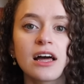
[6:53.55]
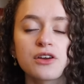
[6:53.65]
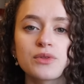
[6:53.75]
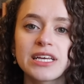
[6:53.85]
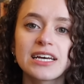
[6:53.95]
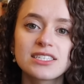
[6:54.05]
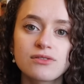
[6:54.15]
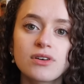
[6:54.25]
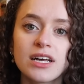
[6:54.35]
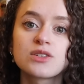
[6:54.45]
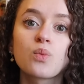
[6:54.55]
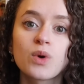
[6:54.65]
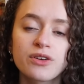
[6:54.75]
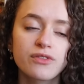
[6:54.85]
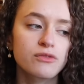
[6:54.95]
not only as a
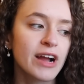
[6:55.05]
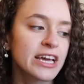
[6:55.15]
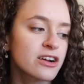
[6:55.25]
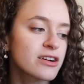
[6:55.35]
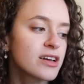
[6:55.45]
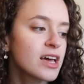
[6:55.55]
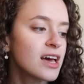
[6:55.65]
wonderful writer.